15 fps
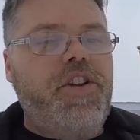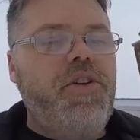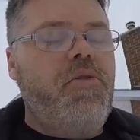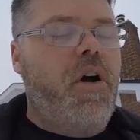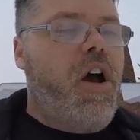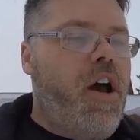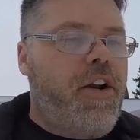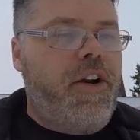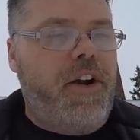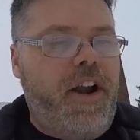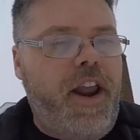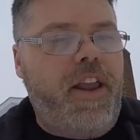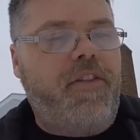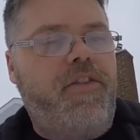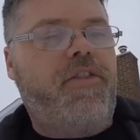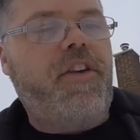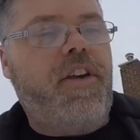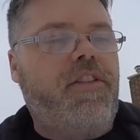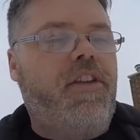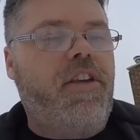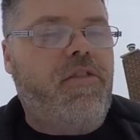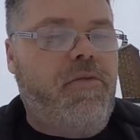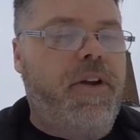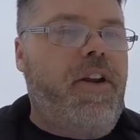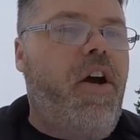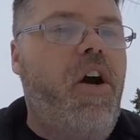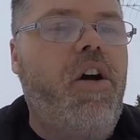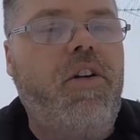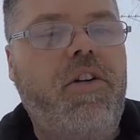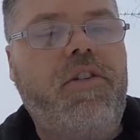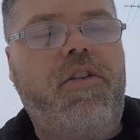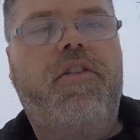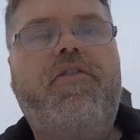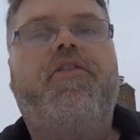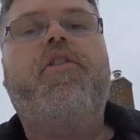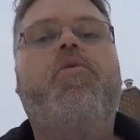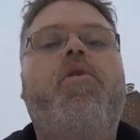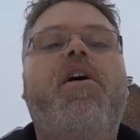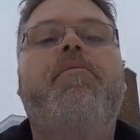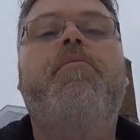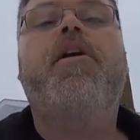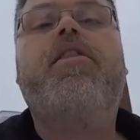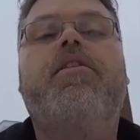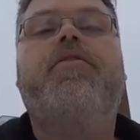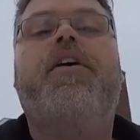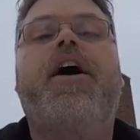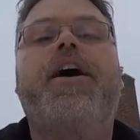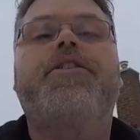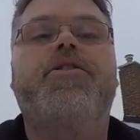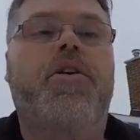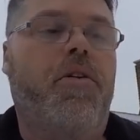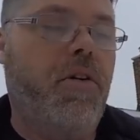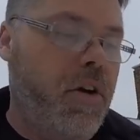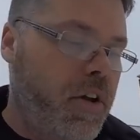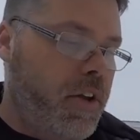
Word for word: $263 for 1 month of hydro.